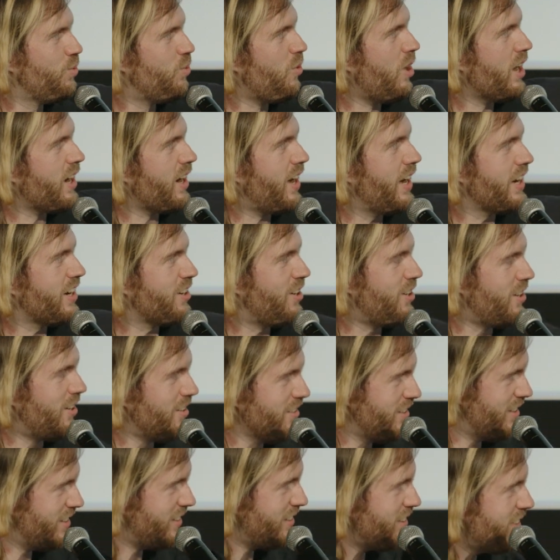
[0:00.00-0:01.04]
what I
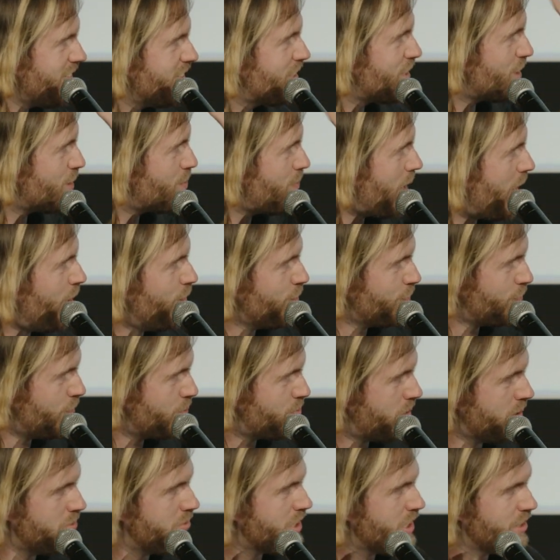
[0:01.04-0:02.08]
call the least powerful
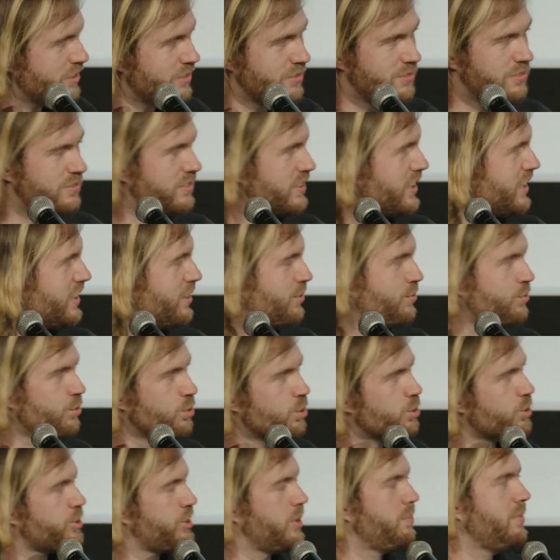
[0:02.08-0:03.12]
primitive. The
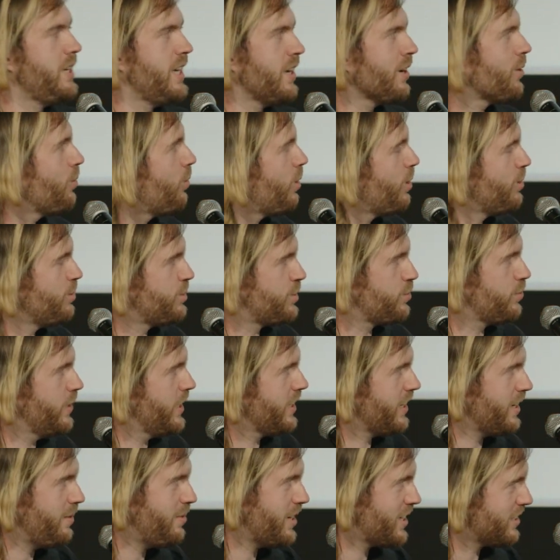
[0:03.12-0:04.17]
rule should be in quotes,
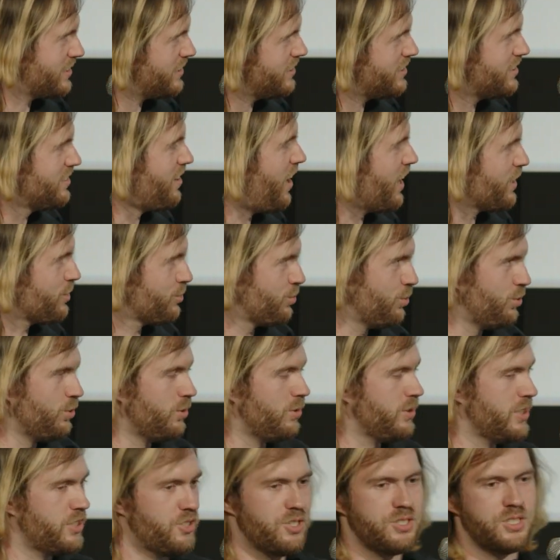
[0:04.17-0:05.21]
really, because it's not a rule,
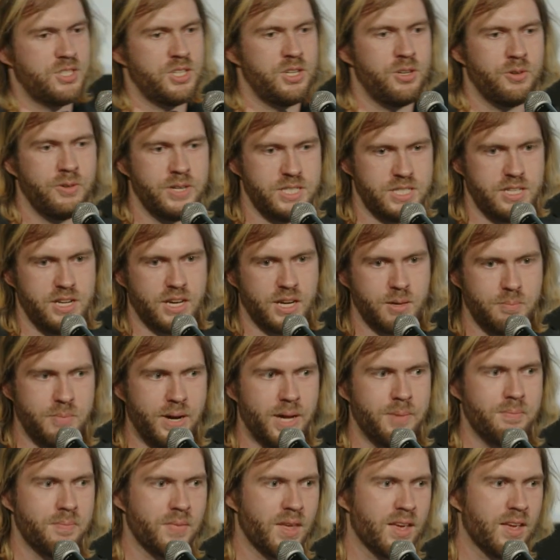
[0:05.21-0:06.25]
it's just a heuristic.
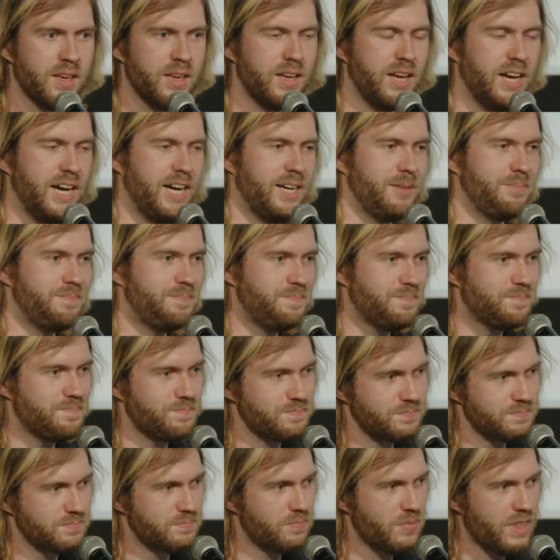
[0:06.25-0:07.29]
But um,
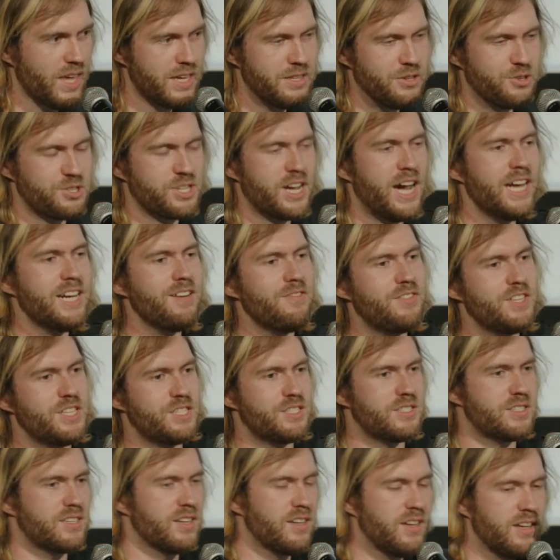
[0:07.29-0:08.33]
there's kind of
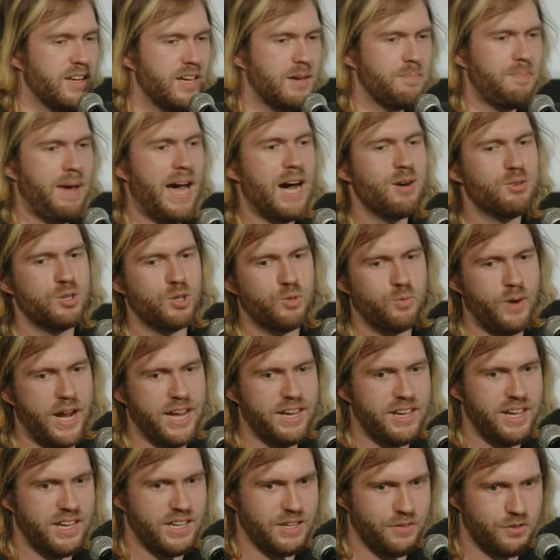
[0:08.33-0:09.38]
this power
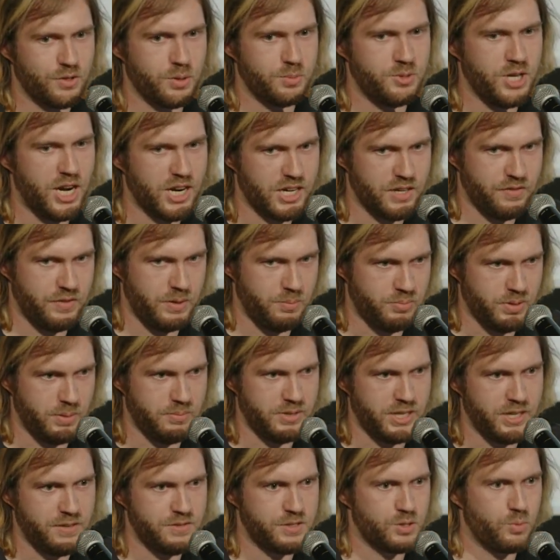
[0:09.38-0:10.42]
ranking of cryptography
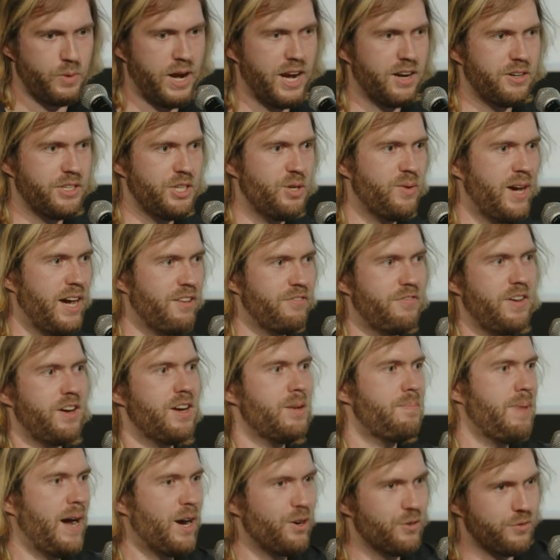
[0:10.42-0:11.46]
primitives where you have
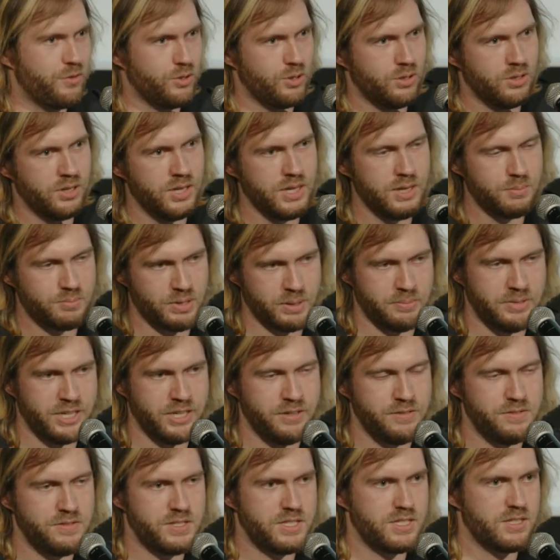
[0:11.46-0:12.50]
very powerful
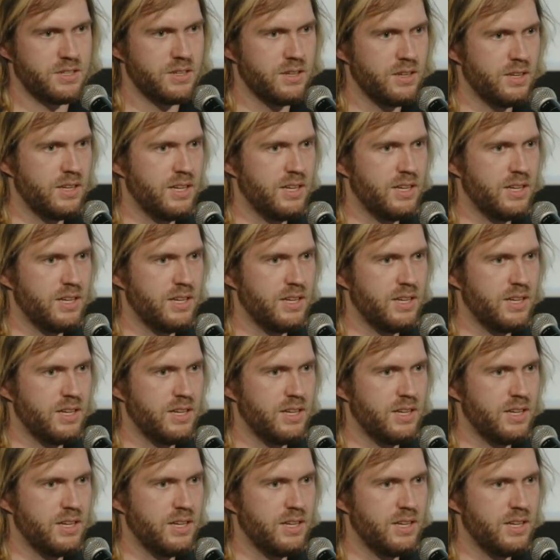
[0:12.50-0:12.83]
primitives